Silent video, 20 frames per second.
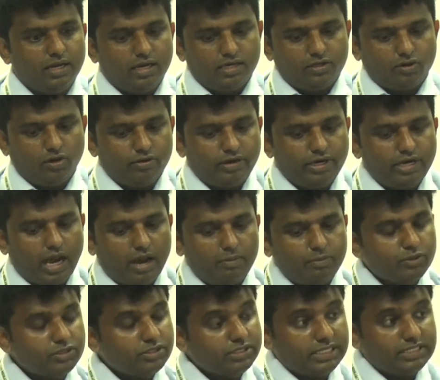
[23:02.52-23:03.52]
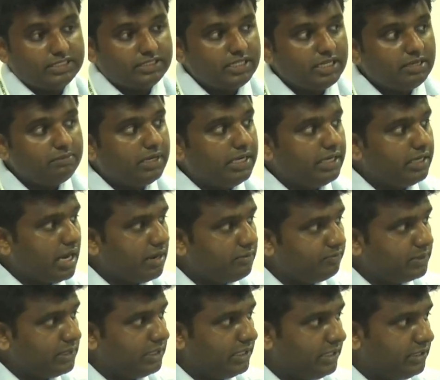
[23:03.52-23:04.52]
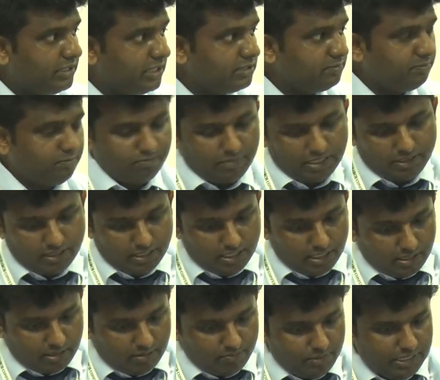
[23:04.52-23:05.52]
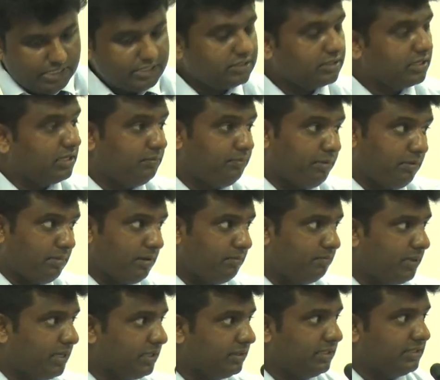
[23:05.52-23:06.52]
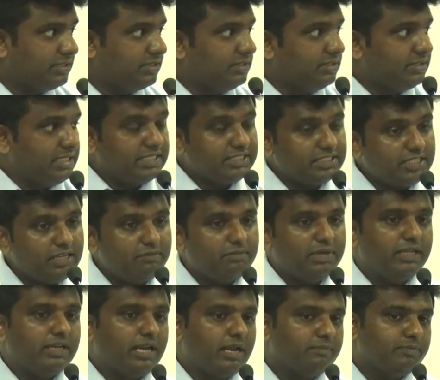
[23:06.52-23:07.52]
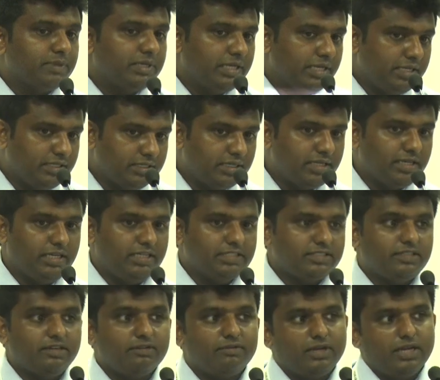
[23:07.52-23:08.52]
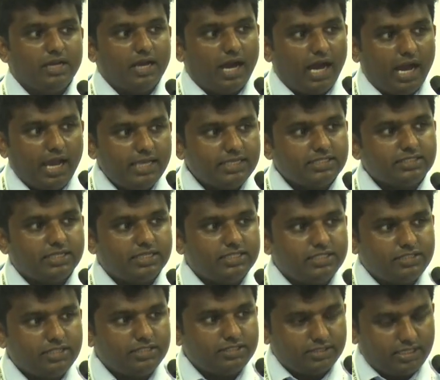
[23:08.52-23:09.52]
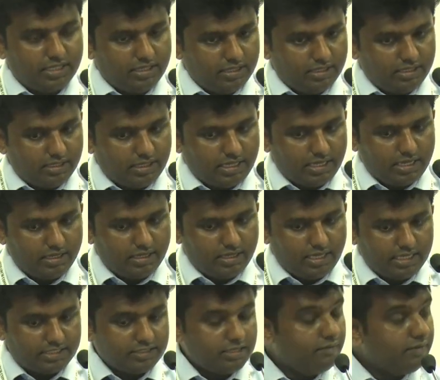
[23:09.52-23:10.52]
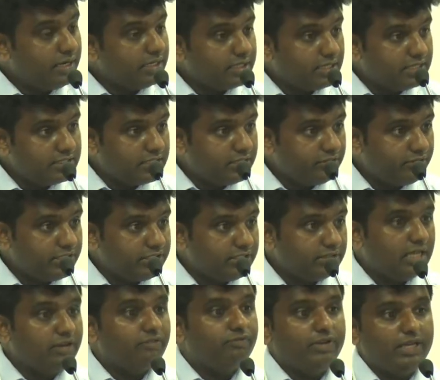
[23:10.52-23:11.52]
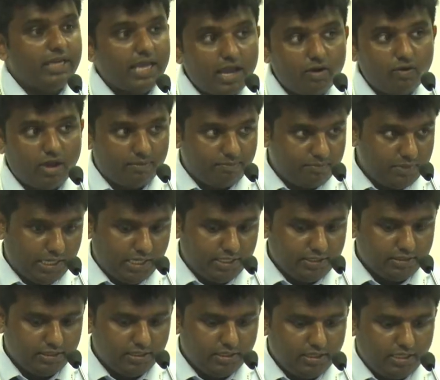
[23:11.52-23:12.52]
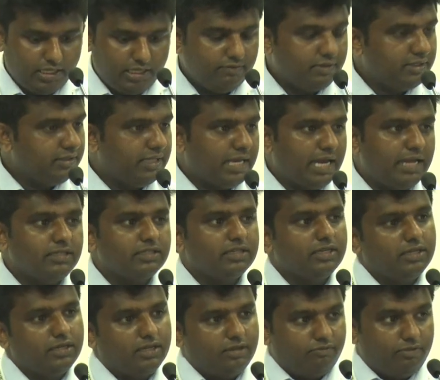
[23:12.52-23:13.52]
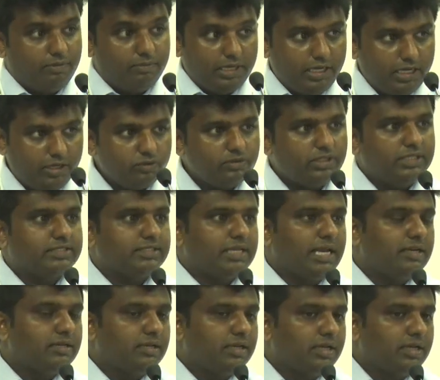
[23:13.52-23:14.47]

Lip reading: tolerate up to 16 milligram per liter, but please keep remember this 16 milligram per liter is the highest hexavalent concentration that we have applied. Even that, we believe this can